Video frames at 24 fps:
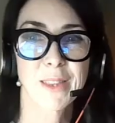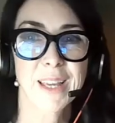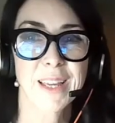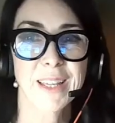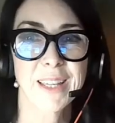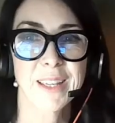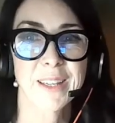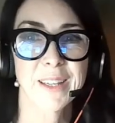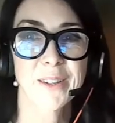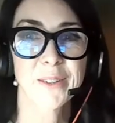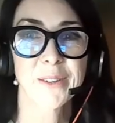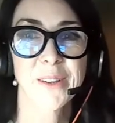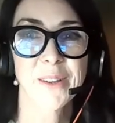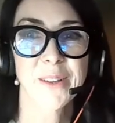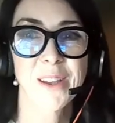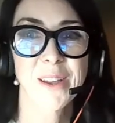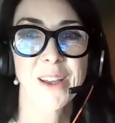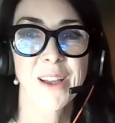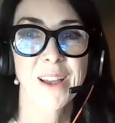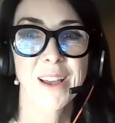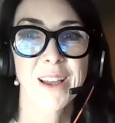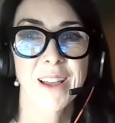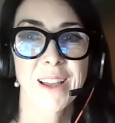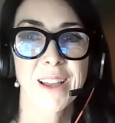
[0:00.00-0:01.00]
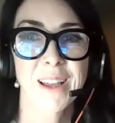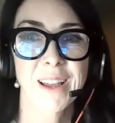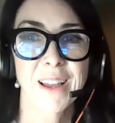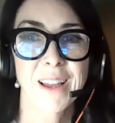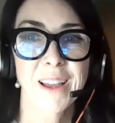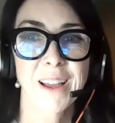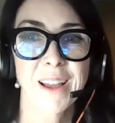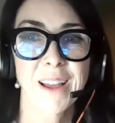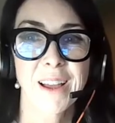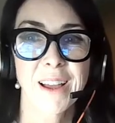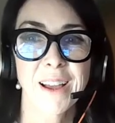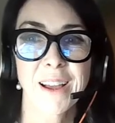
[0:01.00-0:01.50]
thank you.
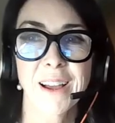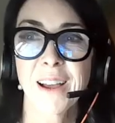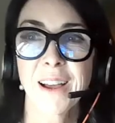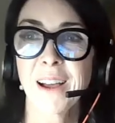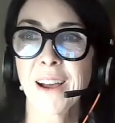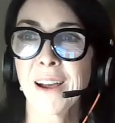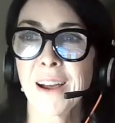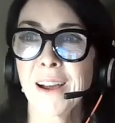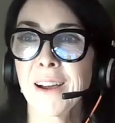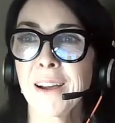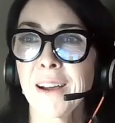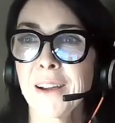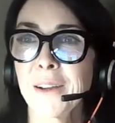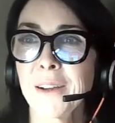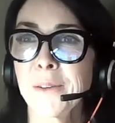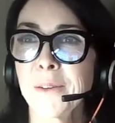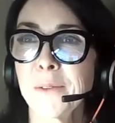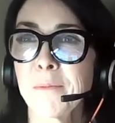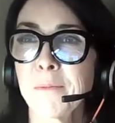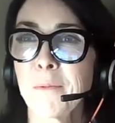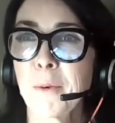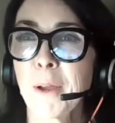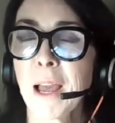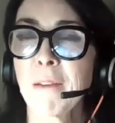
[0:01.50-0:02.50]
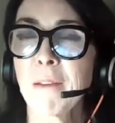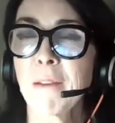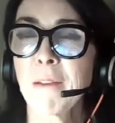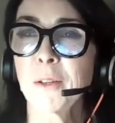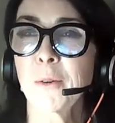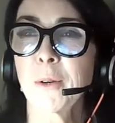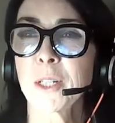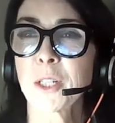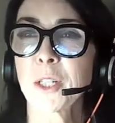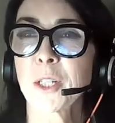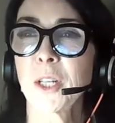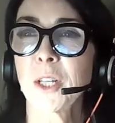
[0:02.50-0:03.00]
Um, we have a
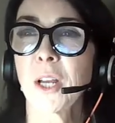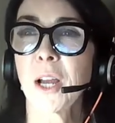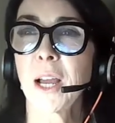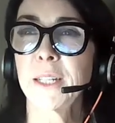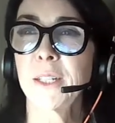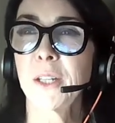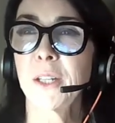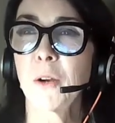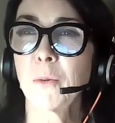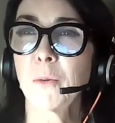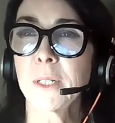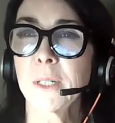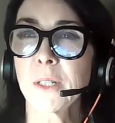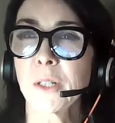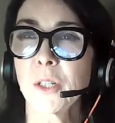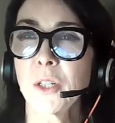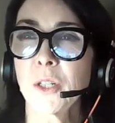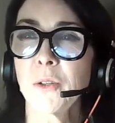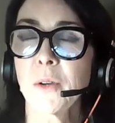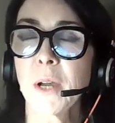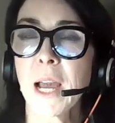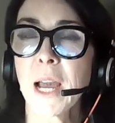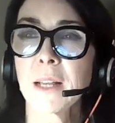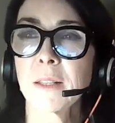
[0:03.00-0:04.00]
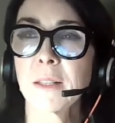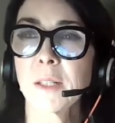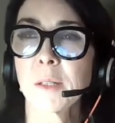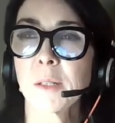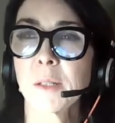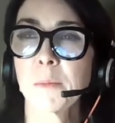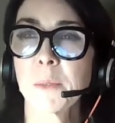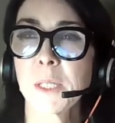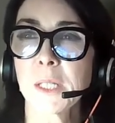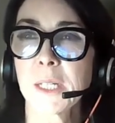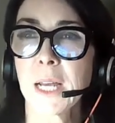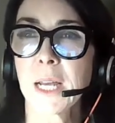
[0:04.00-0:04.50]
question. I noticed you had
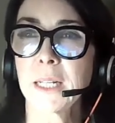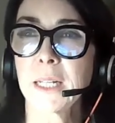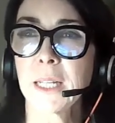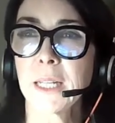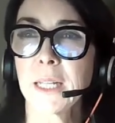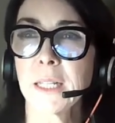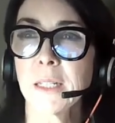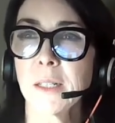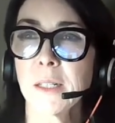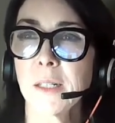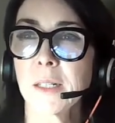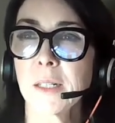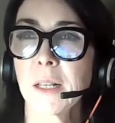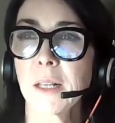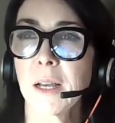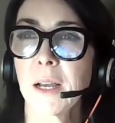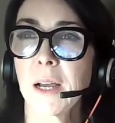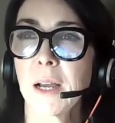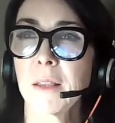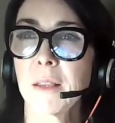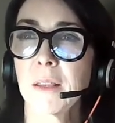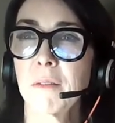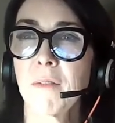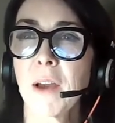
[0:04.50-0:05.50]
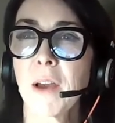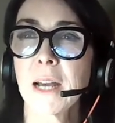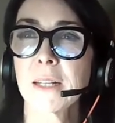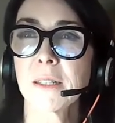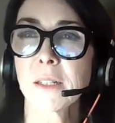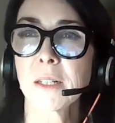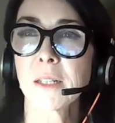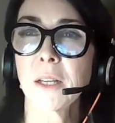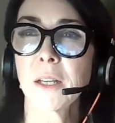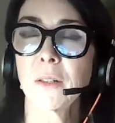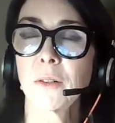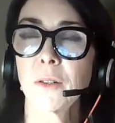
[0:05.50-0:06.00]
some studies, uh, the
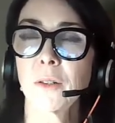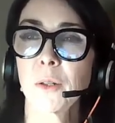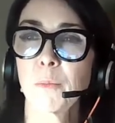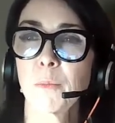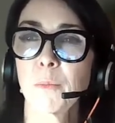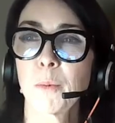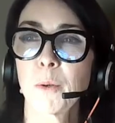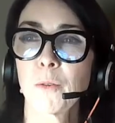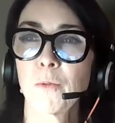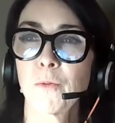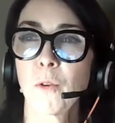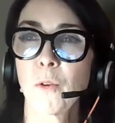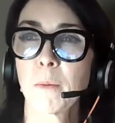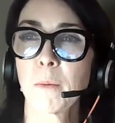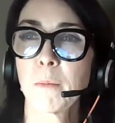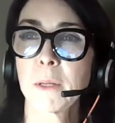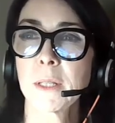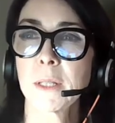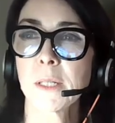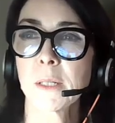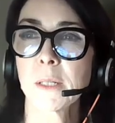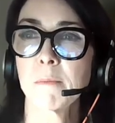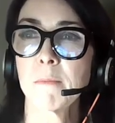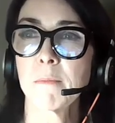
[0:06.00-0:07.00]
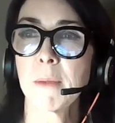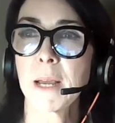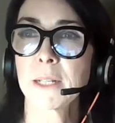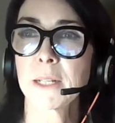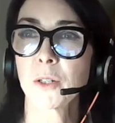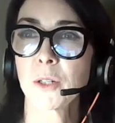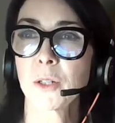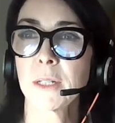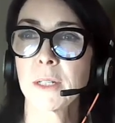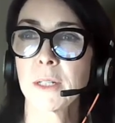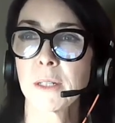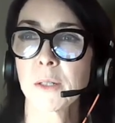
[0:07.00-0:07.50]
vascular performance
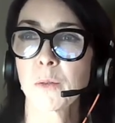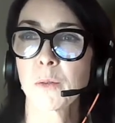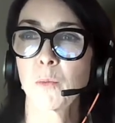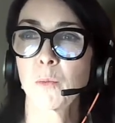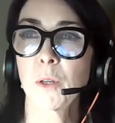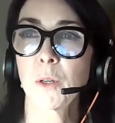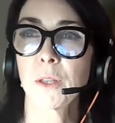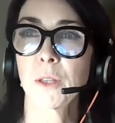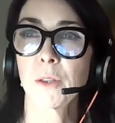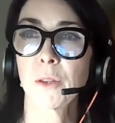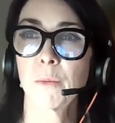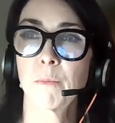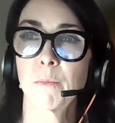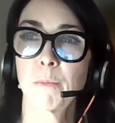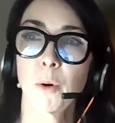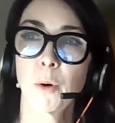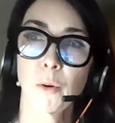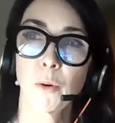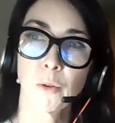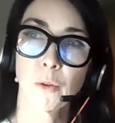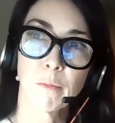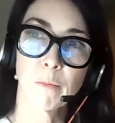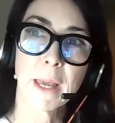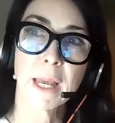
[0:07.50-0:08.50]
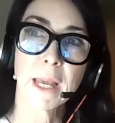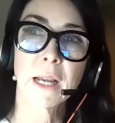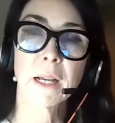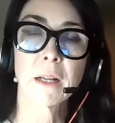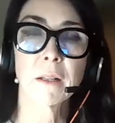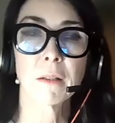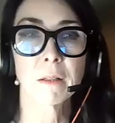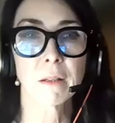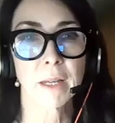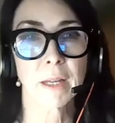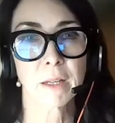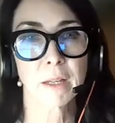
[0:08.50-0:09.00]
metrics with both
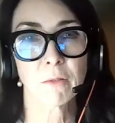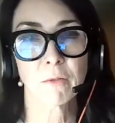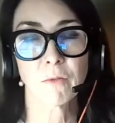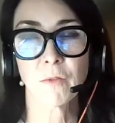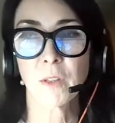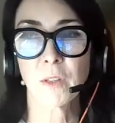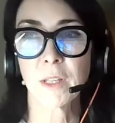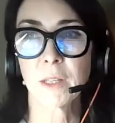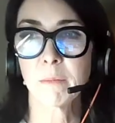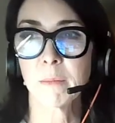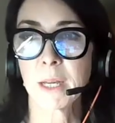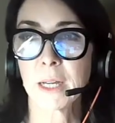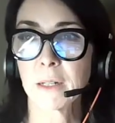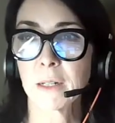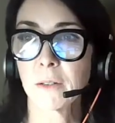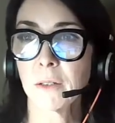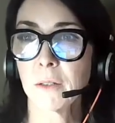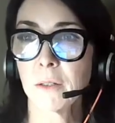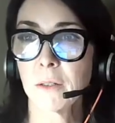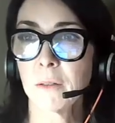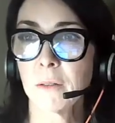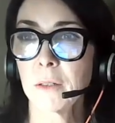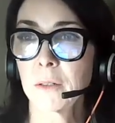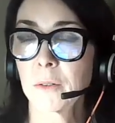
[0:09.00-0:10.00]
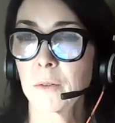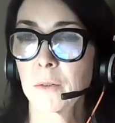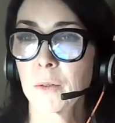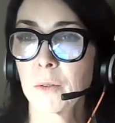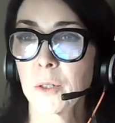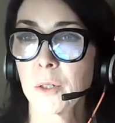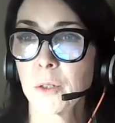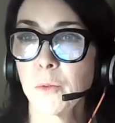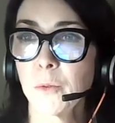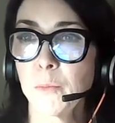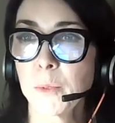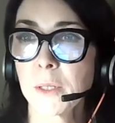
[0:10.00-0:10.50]
male and female
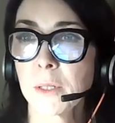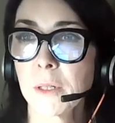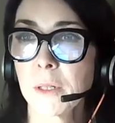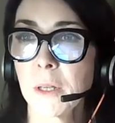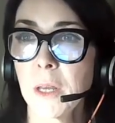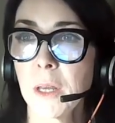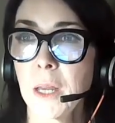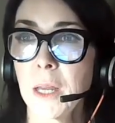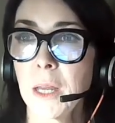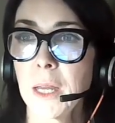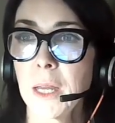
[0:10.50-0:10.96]
groups.